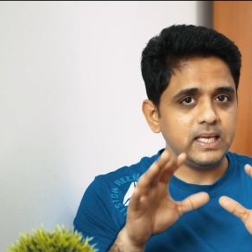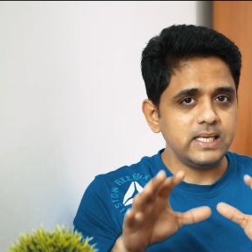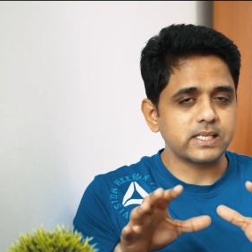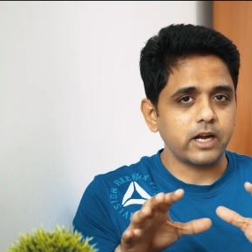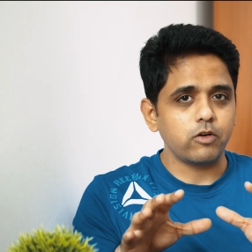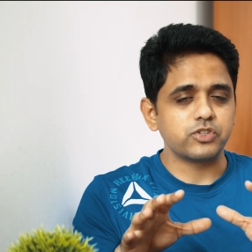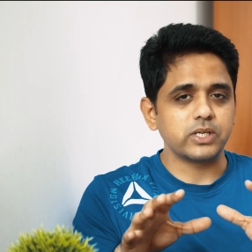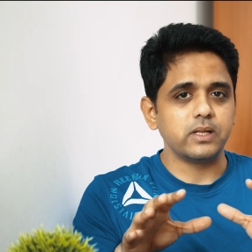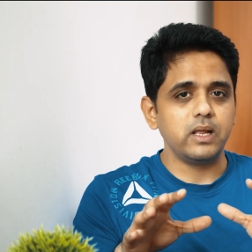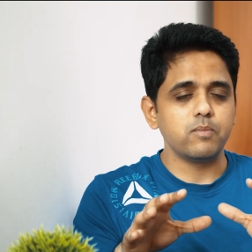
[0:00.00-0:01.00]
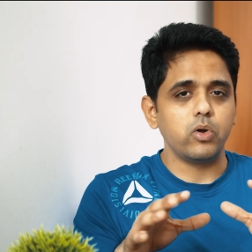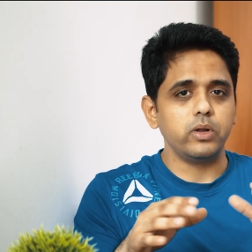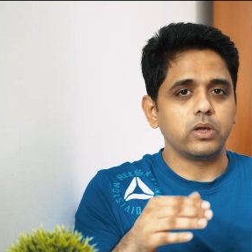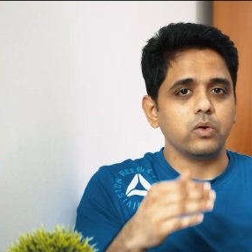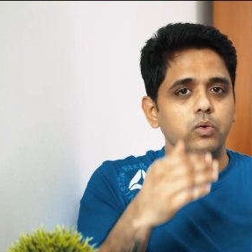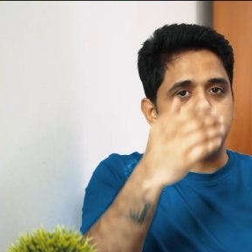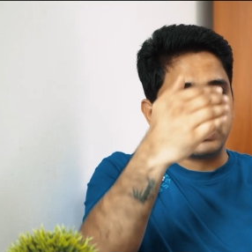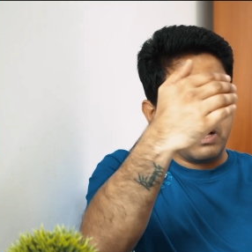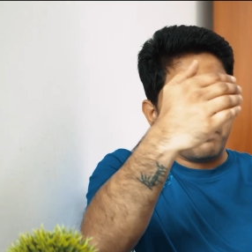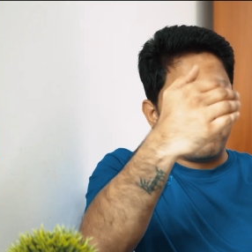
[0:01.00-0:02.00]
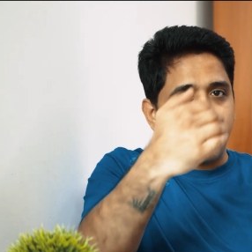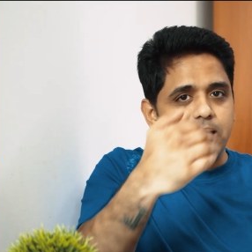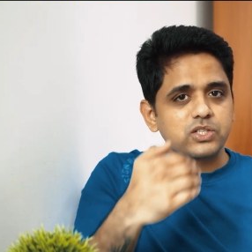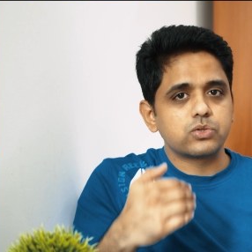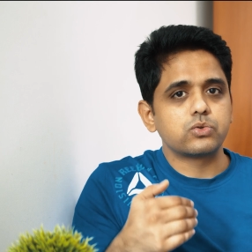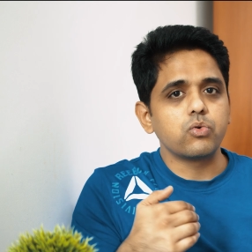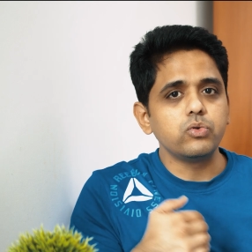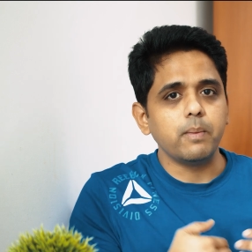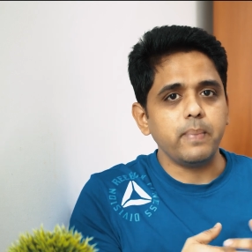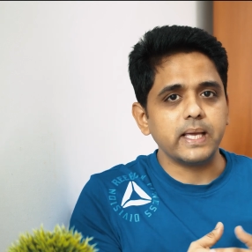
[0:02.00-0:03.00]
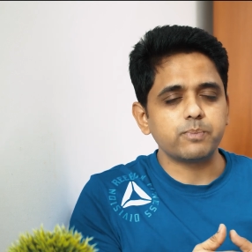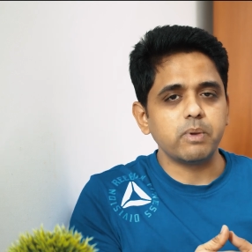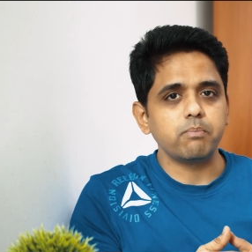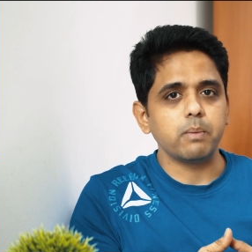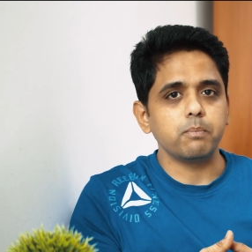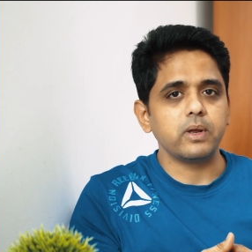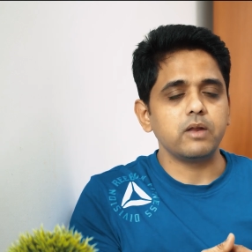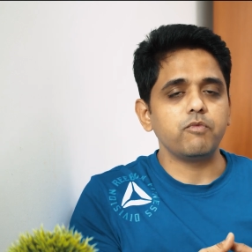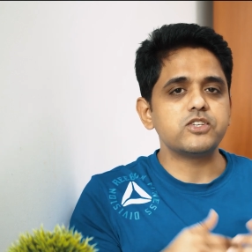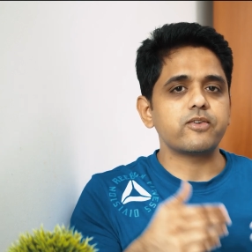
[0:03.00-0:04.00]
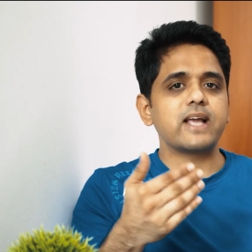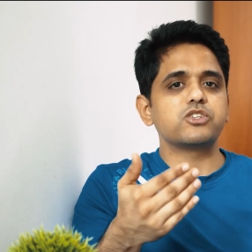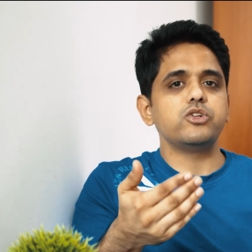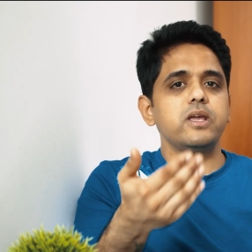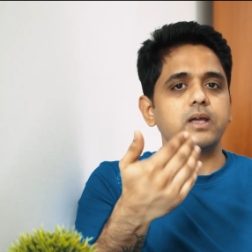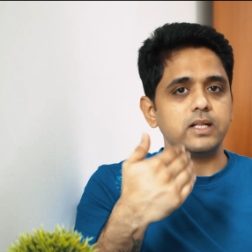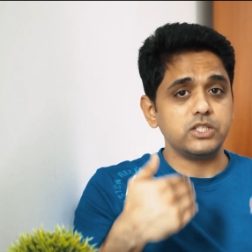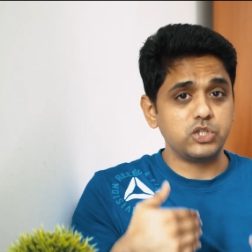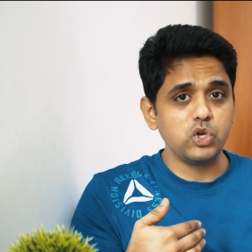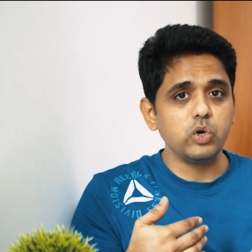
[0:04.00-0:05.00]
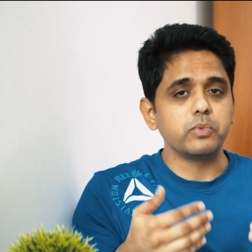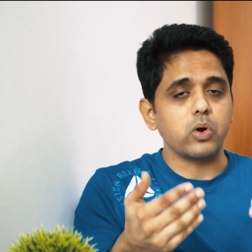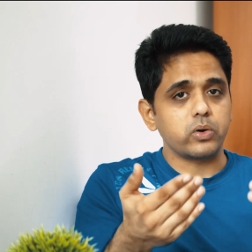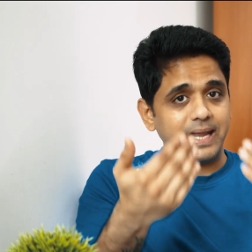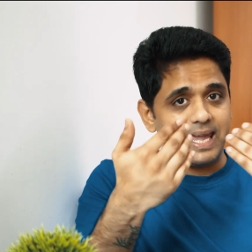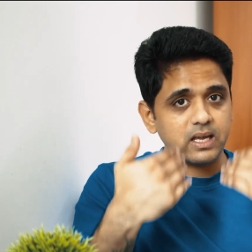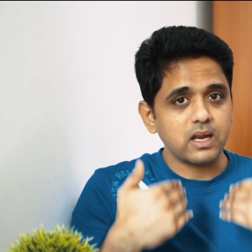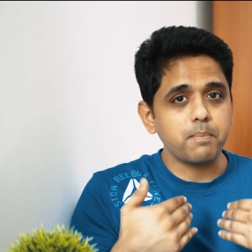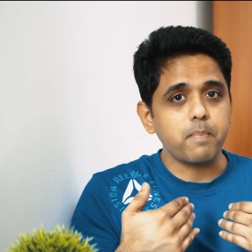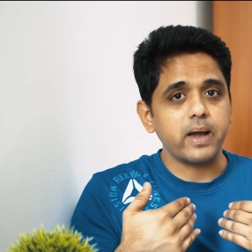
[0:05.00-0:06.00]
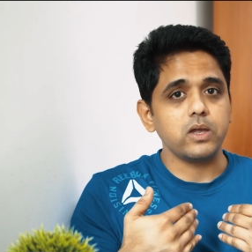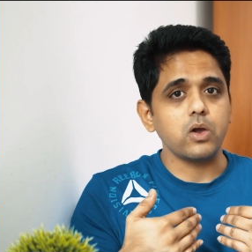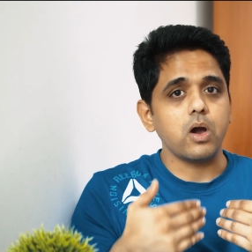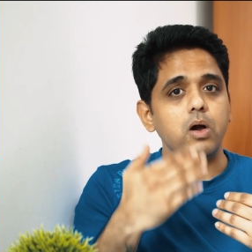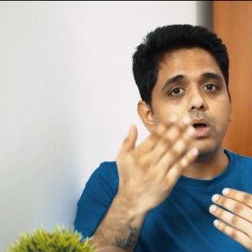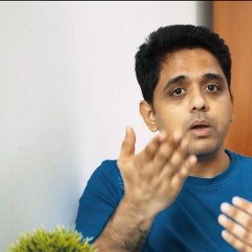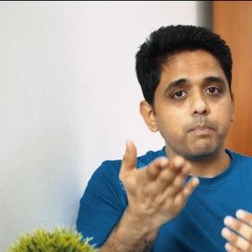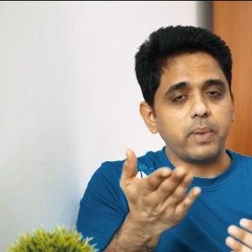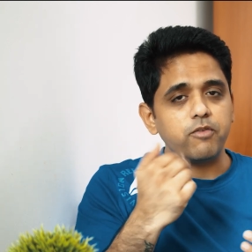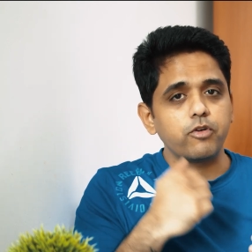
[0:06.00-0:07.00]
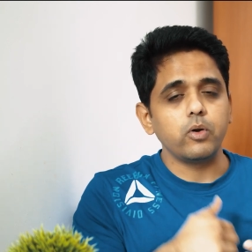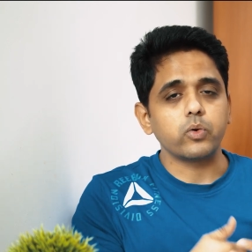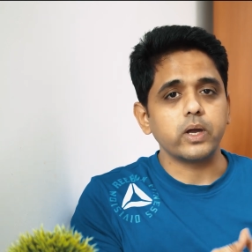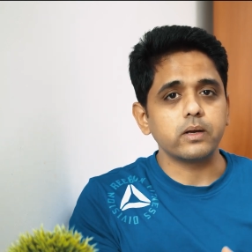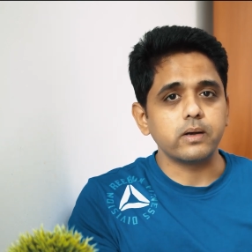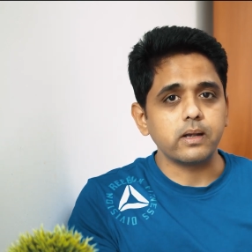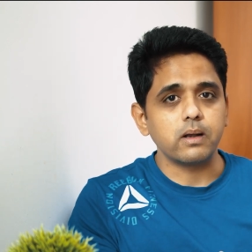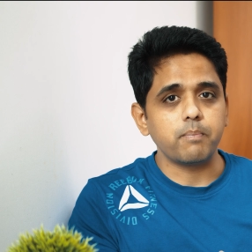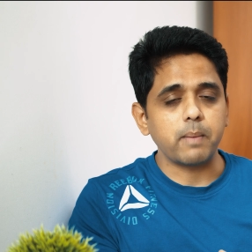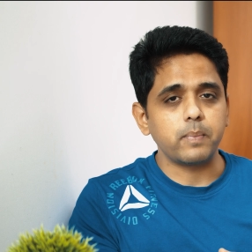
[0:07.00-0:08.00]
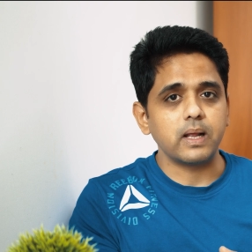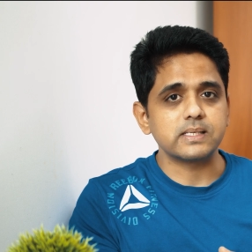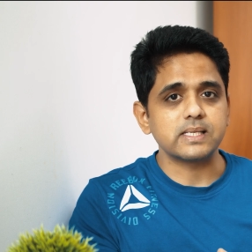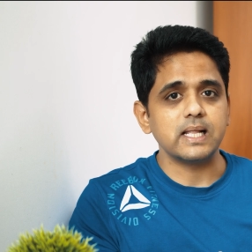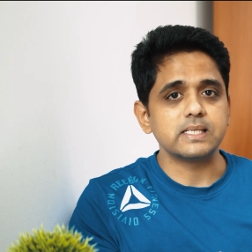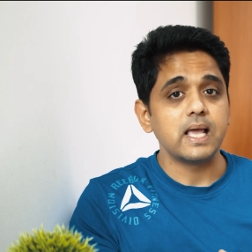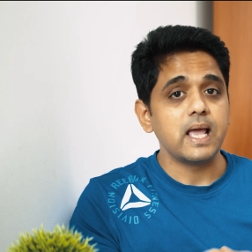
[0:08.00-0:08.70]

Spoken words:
these kind of signaling molecules pass through the basement membrane, which are actually consumed or taken up by your peripheral located dental papilla cells,